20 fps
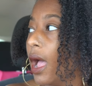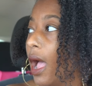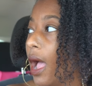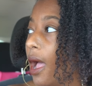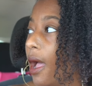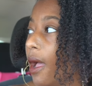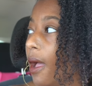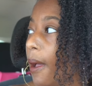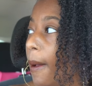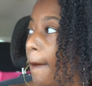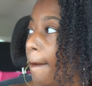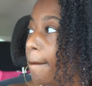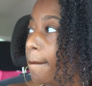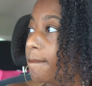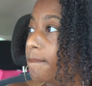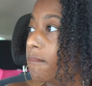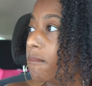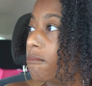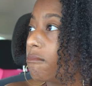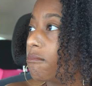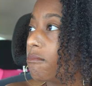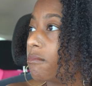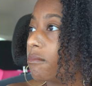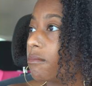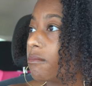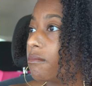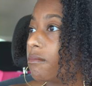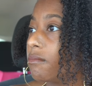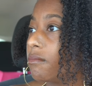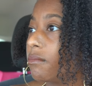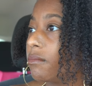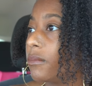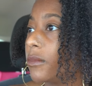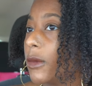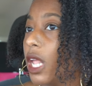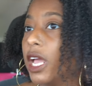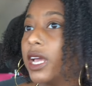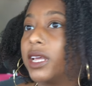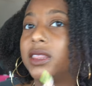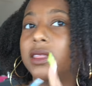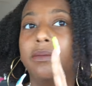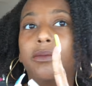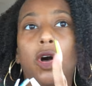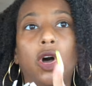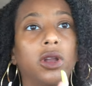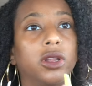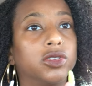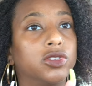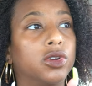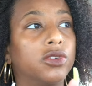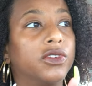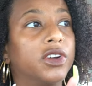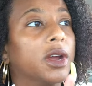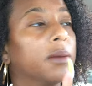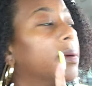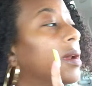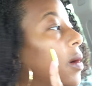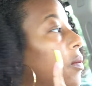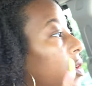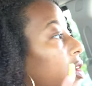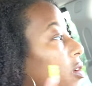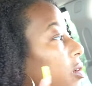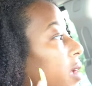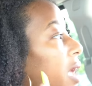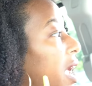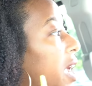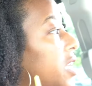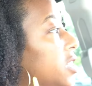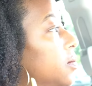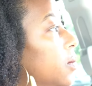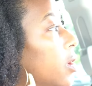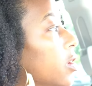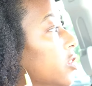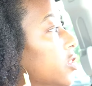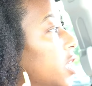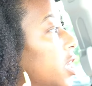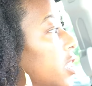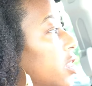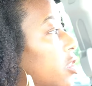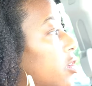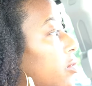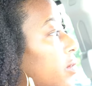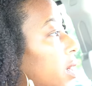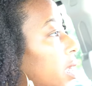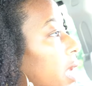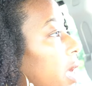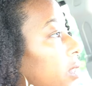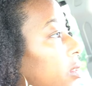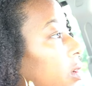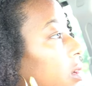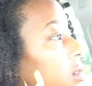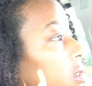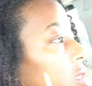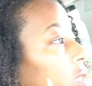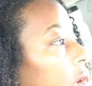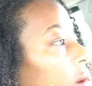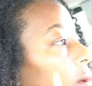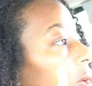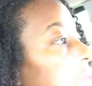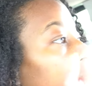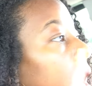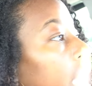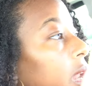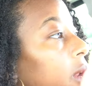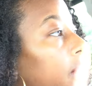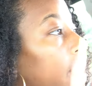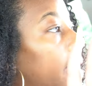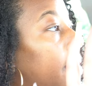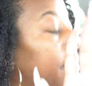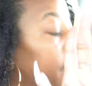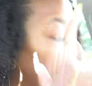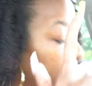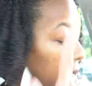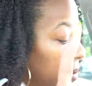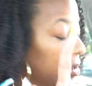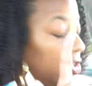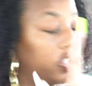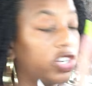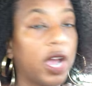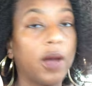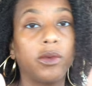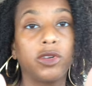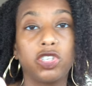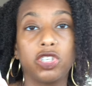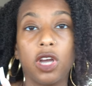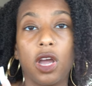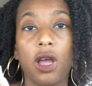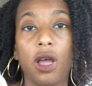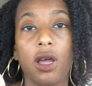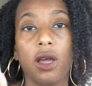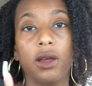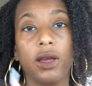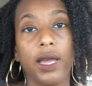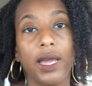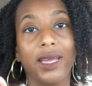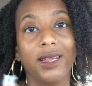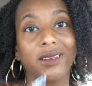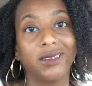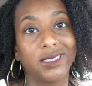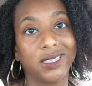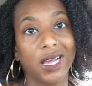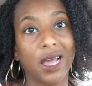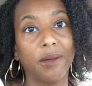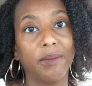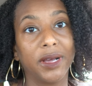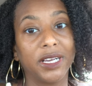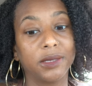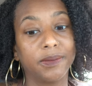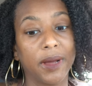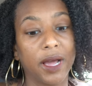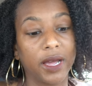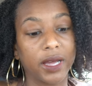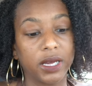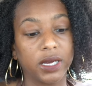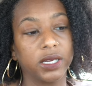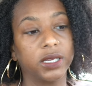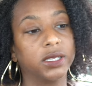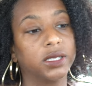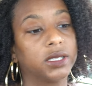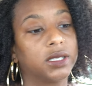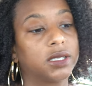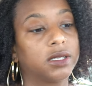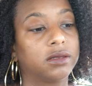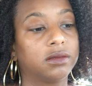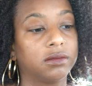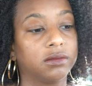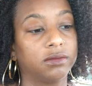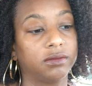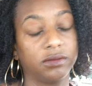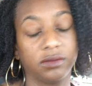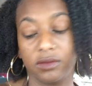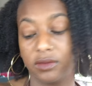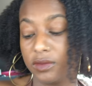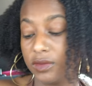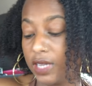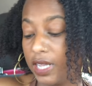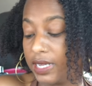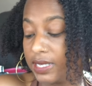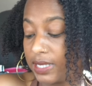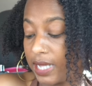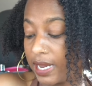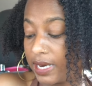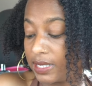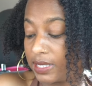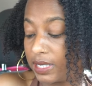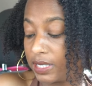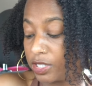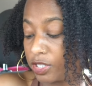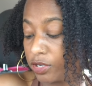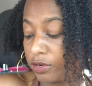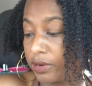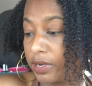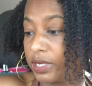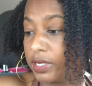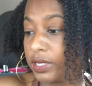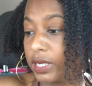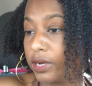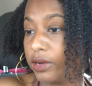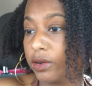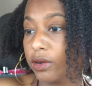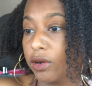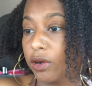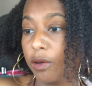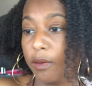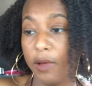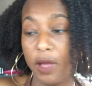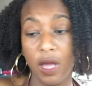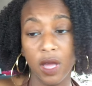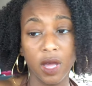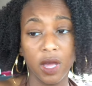The mall is over here, but I want to go to H Mart to get the Korean hot dog. So anyway, I'm gonna chat with y'all inside Best Buy because it's 86 degrees and your girl,